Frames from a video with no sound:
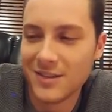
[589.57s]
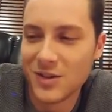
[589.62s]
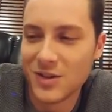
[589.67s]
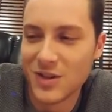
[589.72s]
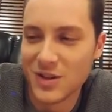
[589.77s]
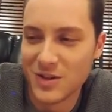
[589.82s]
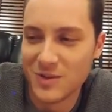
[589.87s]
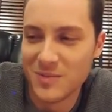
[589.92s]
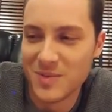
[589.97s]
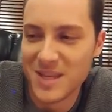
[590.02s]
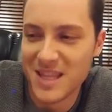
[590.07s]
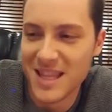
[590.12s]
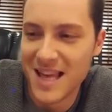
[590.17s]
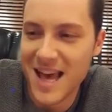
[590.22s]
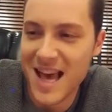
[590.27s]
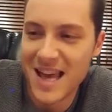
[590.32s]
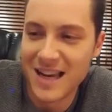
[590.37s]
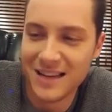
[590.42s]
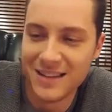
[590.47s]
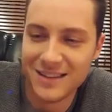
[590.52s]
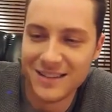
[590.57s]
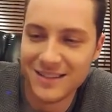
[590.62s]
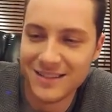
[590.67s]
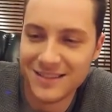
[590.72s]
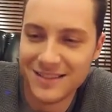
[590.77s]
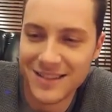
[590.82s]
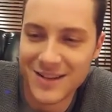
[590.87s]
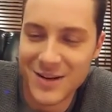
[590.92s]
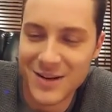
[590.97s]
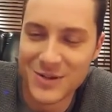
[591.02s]
Just to be that,
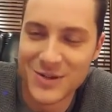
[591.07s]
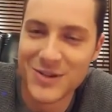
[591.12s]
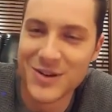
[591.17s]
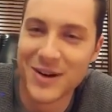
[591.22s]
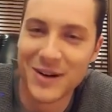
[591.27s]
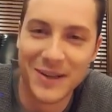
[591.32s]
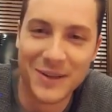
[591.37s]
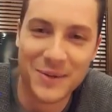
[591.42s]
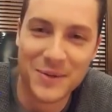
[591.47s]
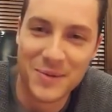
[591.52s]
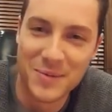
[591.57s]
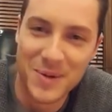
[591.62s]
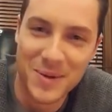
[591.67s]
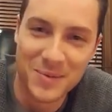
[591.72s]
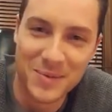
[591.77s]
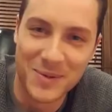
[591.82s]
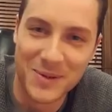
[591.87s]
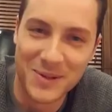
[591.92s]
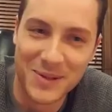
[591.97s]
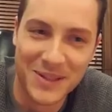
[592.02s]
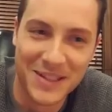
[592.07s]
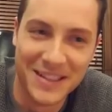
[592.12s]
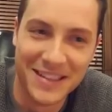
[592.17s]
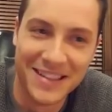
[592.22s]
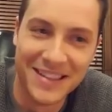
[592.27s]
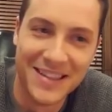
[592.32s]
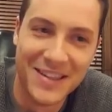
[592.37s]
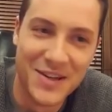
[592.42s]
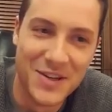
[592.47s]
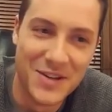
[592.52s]
snarky with people
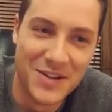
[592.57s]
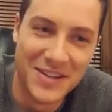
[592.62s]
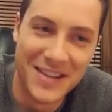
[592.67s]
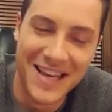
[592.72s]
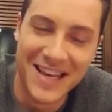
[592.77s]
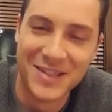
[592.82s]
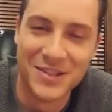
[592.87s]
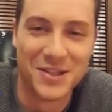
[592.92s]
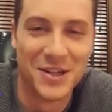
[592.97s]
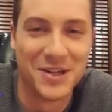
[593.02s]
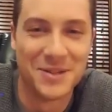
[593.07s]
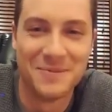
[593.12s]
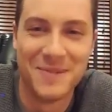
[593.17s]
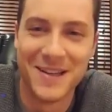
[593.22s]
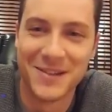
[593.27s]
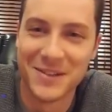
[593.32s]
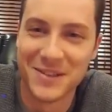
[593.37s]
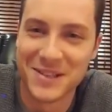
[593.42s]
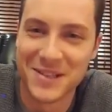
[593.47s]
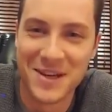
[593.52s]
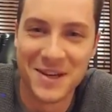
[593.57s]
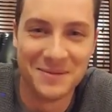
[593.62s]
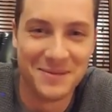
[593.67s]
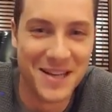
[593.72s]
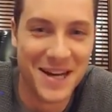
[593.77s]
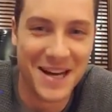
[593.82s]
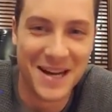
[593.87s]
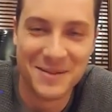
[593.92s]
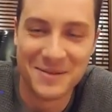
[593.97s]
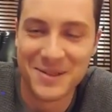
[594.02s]
and that judgmental
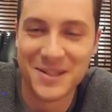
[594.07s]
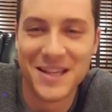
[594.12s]
sometimes.